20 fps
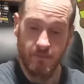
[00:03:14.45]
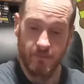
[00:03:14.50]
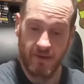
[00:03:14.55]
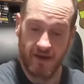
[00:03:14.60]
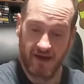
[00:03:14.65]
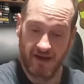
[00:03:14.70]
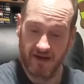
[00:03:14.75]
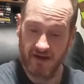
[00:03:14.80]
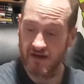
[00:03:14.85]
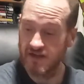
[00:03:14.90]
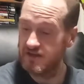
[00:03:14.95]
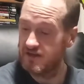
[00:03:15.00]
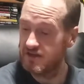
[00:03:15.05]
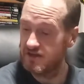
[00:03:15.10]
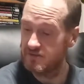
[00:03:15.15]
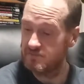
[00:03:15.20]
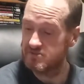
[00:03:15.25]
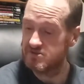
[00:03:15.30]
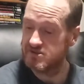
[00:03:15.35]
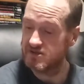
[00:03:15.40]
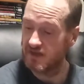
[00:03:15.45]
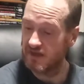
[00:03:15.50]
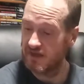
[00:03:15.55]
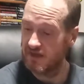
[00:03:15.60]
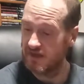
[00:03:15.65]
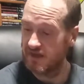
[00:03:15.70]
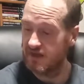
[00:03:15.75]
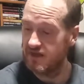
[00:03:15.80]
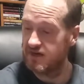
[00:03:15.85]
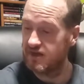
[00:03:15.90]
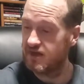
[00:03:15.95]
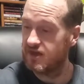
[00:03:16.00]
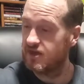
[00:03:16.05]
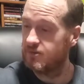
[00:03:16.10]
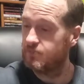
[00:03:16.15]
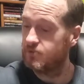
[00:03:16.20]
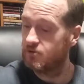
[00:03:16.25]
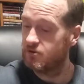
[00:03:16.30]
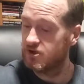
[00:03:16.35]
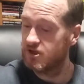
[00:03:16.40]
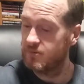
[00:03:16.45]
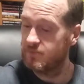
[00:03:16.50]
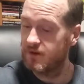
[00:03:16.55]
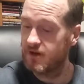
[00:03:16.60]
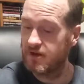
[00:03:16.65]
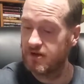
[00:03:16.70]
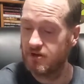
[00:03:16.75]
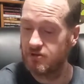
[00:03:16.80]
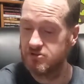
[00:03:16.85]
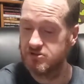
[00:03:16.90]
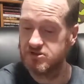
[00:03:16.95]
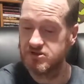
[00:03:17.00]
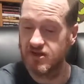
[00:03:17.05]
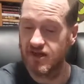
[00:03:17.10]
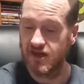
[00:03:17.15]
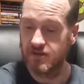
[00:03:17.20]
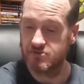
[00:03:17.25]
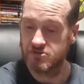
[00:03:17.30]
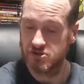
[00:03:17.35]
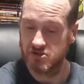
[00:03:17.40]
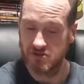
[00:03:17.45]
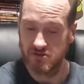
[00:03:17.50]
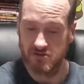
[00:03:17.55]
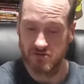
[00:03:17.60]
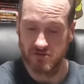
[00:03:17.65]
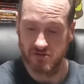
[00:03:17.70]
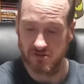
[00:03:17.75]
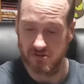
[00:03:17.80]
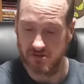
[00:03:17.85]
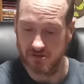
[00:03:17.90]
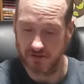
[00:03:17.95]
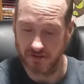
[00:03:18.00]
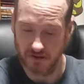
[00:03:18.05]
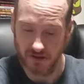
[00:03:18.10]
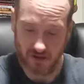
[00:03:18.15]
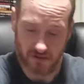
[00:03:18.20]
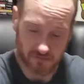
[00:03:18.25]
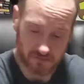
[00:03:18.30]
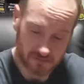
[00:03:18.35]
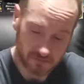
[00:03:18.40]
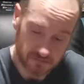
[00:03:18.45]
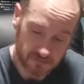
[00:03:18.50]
Mad Libs, and a Pokemon O Snap shirt. So,